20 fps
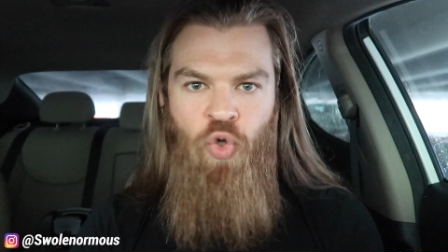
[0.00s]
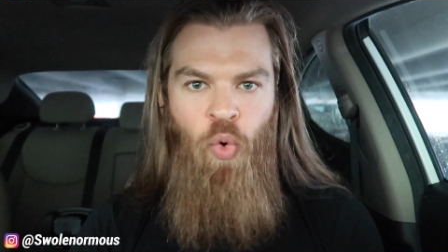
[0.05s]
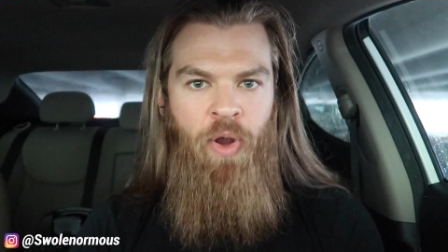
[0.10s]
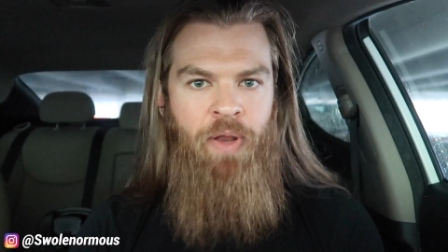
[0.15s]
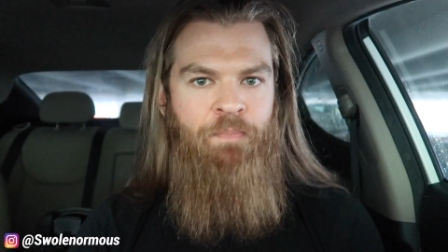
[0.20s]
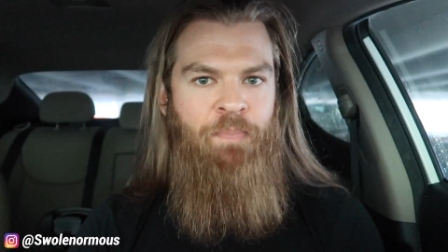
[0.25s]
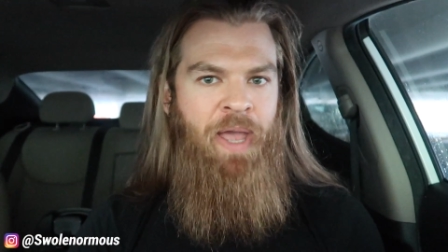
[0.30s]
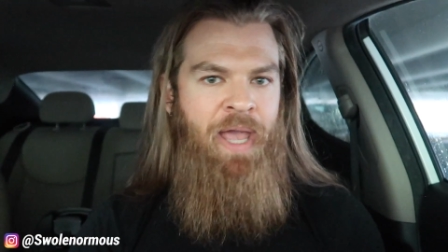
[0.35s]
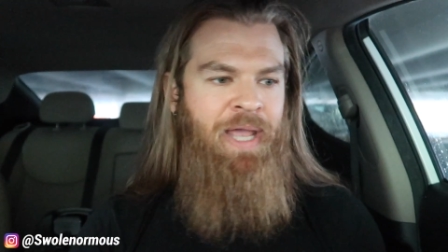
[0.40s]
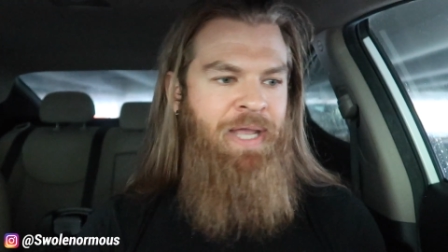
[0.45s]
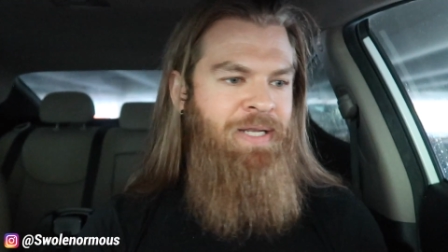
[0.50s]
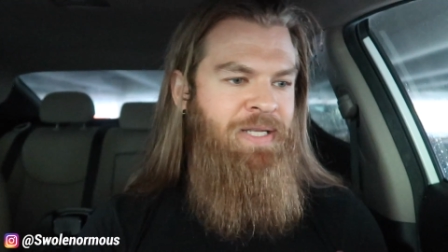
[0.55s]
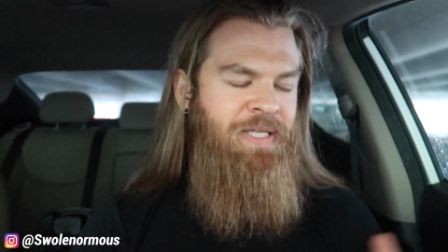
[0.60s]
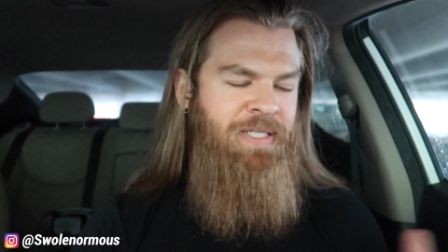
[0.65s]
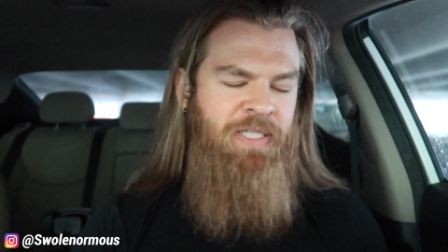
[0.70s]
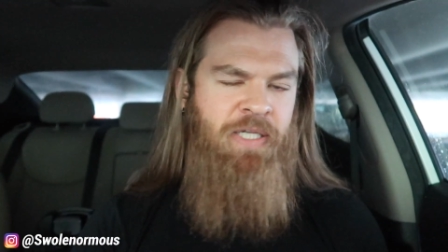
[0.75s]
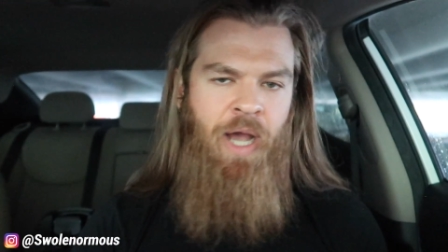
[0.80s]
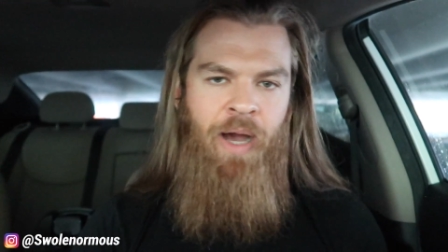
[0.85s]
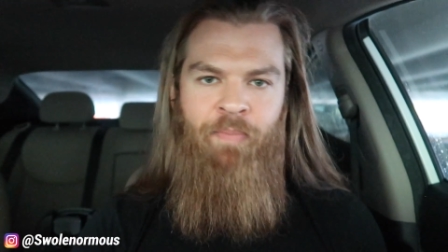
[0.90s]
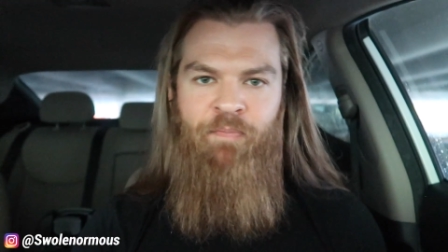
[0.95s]
joint pain,
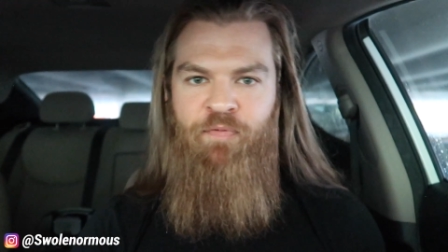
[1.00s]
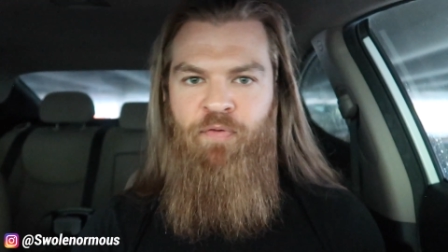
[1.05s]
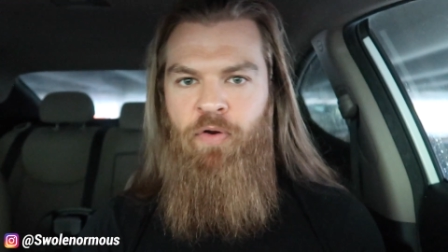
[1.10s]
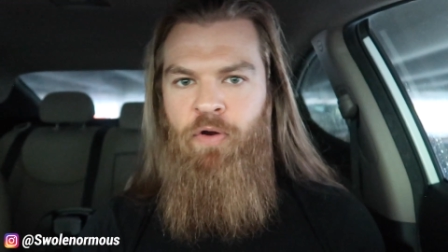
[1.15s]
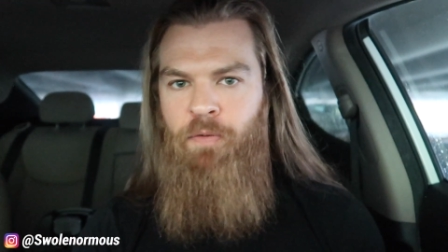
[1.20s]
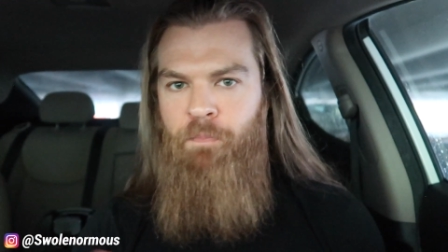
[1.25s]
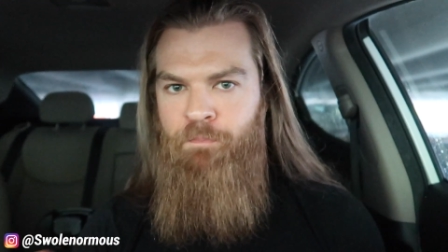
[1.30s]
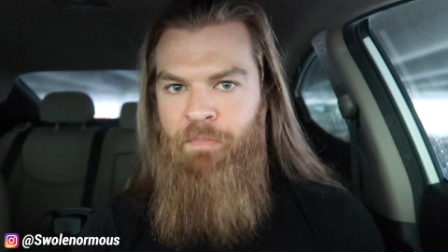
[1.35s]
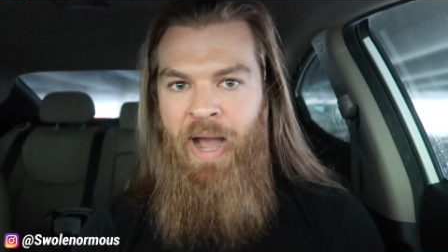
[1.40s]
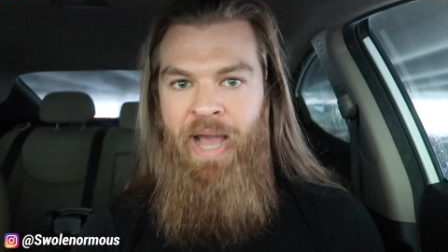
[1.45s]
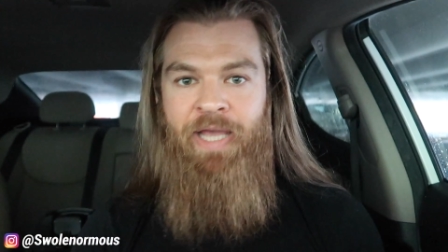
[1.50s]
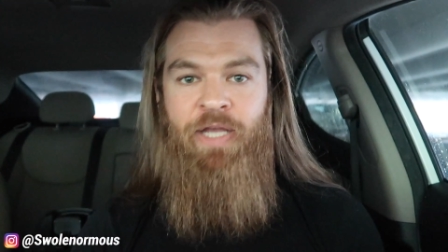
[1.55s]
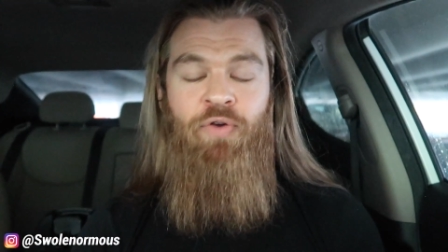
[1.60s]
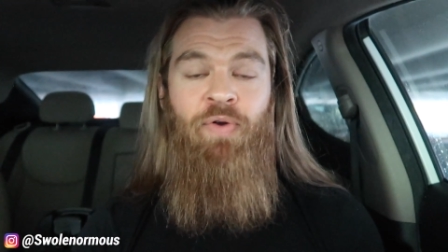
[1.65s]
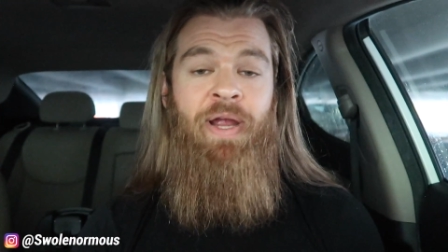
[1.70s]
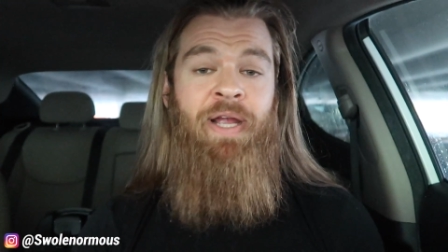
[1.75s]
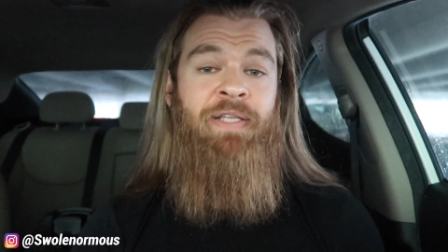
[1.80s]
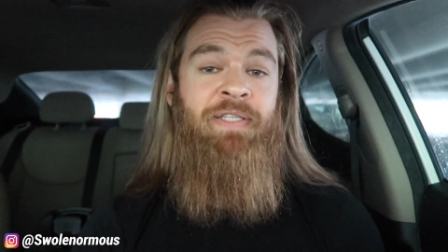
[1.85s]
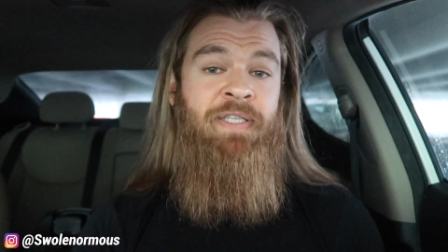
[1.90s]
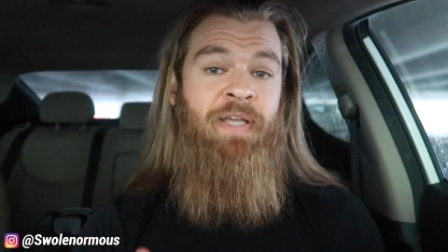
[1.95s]
discomfort,
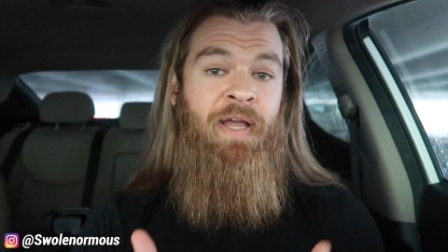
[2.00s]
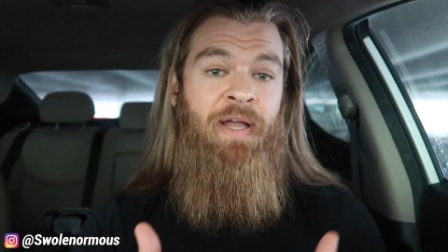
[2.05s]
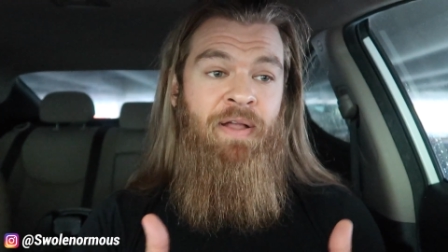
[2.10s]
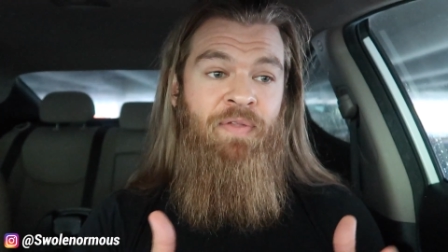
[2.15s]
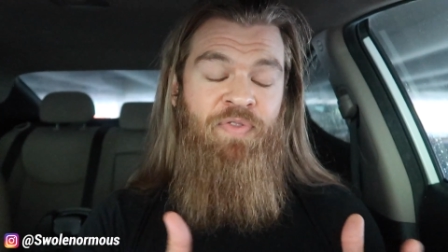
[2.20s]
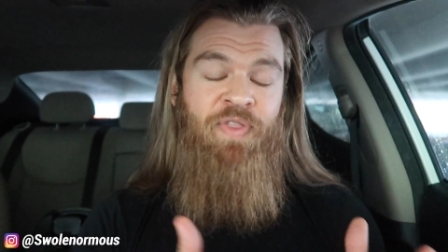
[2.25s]
migraines.